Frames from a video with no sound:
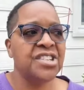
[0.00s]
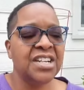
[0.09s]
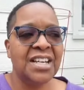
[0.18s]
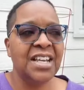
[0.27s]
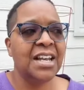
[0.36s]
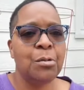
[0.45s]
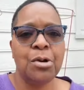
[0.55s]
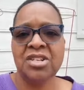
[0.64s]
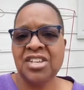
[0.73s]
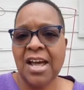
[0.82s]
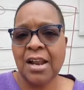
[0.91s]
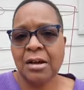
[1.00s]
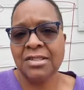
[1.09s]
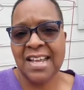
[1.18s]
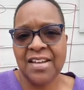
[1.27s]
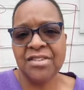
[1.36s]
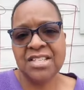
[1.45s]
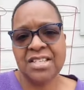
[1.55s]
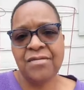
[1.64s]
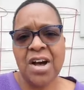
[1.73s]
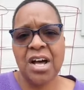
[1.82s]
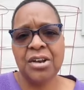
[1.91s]
And again, I want to shout out David
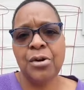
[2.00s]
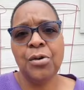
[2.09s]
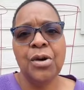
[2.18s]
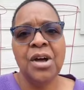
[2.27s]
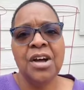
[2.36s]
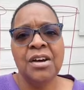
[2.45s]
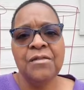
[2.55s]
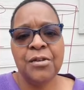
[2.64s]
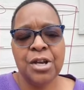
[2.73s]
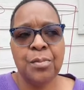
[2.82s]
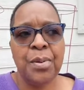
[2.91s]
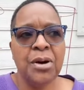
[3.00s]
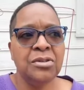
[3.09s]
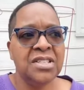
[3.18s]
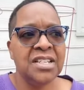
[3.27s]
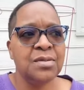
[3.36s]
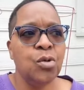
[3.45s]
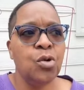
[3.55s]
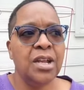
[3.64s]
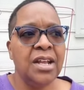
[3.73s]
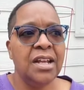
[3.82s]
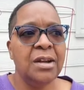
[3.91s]
Stefano for your post this
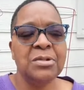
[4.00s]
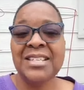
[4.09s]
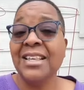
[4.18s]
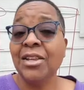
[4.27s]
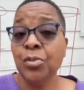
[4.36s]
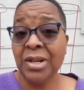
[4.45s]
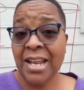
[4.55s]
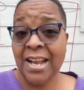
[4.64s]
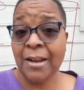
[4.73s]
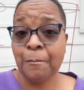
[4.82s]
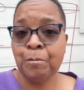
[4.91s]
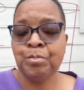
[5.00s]
morning. It was illuminating.